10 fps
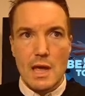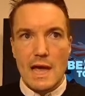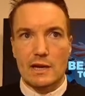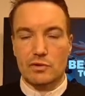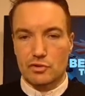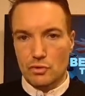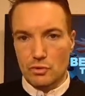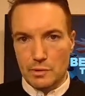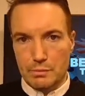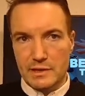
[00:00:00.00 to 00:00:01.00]
and control
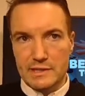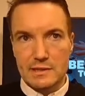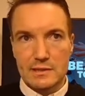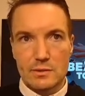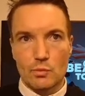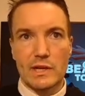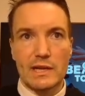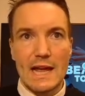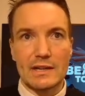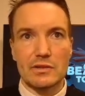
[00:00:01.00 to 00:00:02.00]
the present, we can
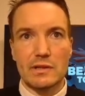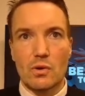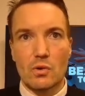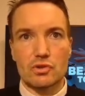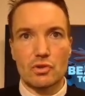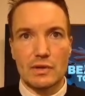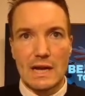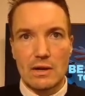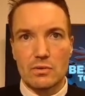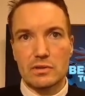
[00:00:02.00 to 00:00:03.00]
actually also
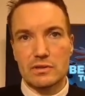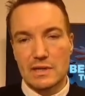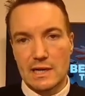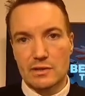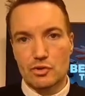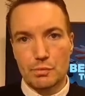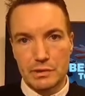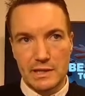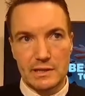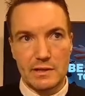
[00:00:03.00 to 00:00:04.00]
now start to
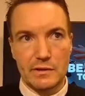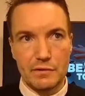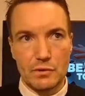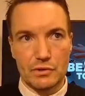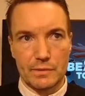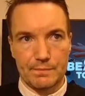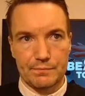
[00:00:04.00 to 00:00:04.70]
predict the future.